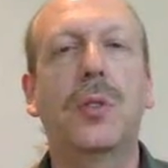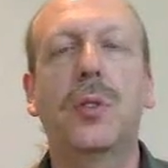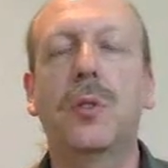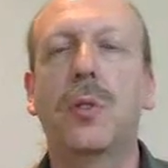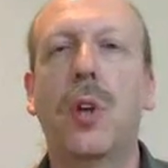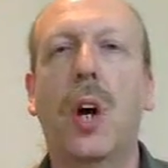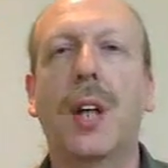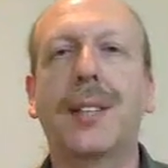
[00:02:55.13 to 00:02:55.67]
You
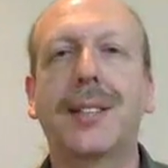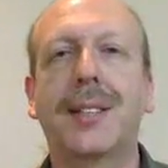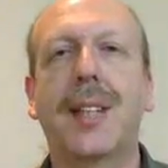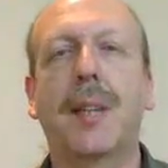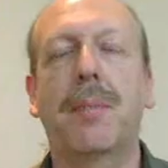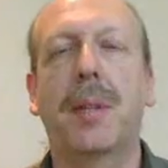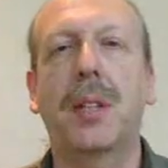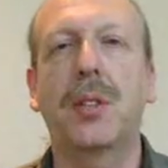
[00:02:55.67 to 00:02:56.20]
do not
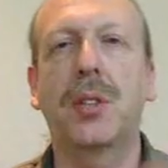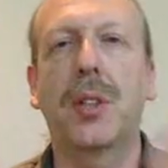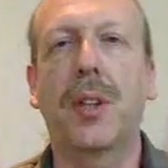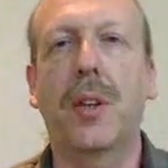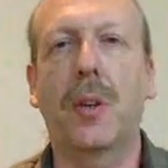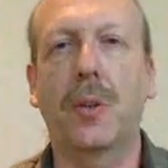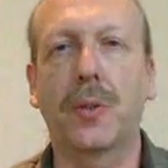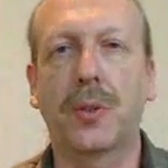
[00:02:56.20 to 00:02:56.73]
step
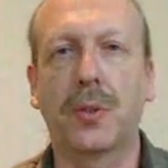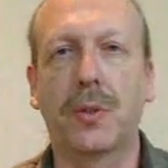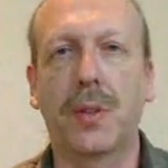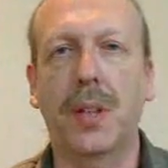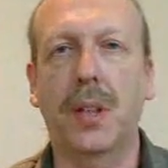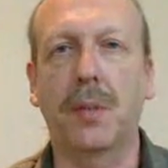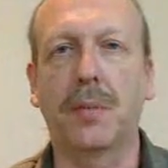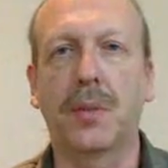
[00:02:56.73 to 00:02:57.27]
into those
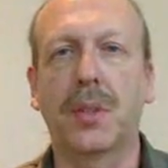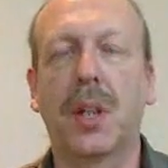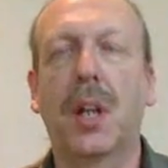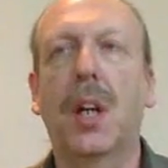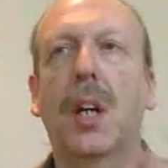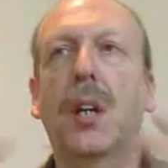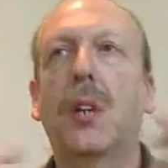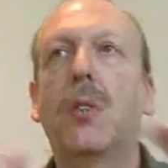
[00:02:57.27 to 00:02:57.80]

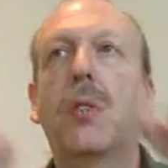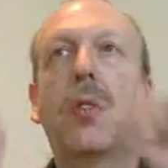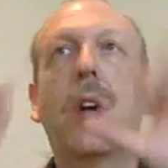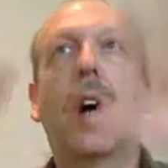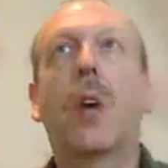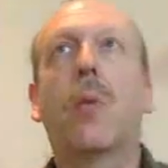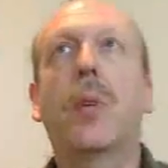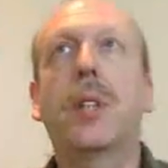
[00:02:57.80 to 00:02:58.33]
dreams. You
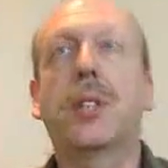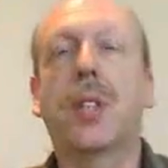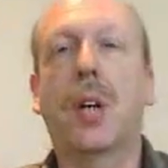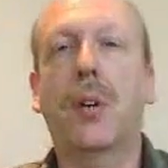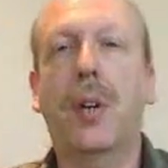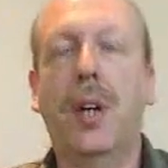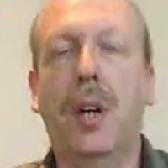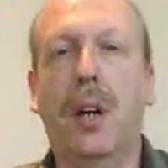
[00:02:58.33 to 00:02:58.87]
do not
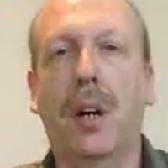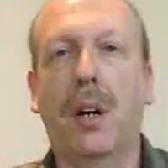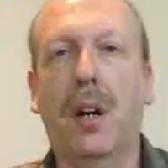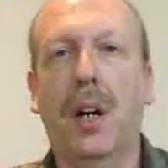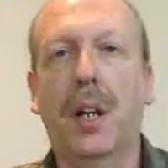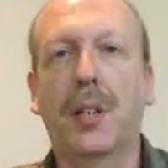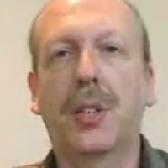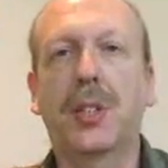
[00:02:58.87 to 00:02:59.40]
reach out
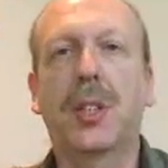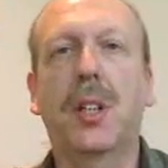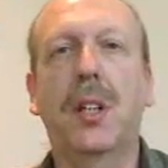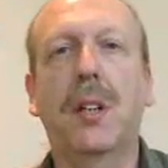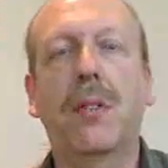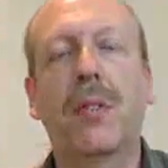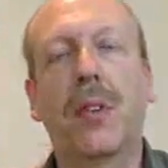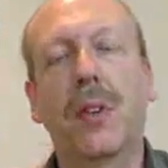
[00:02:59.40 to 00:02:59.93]
here and
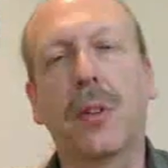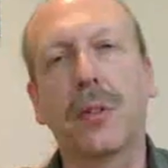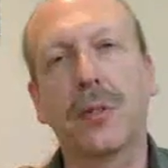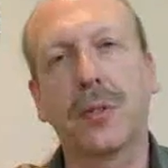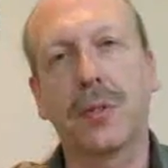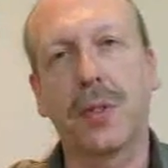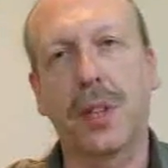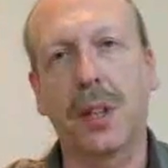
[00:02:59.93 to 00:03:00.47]
achieve
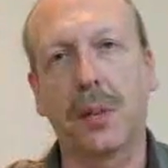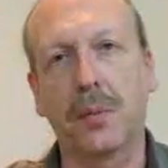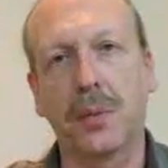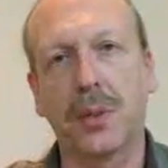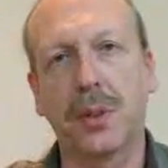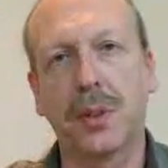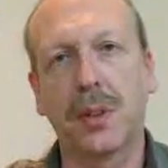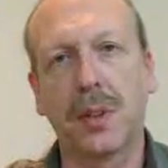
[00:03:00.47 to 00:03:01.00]
those
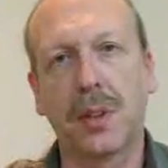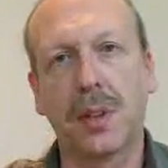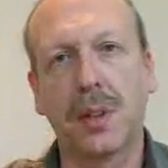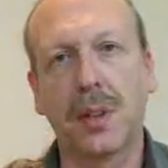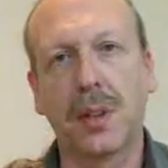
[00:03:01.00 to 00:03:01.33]
dreams.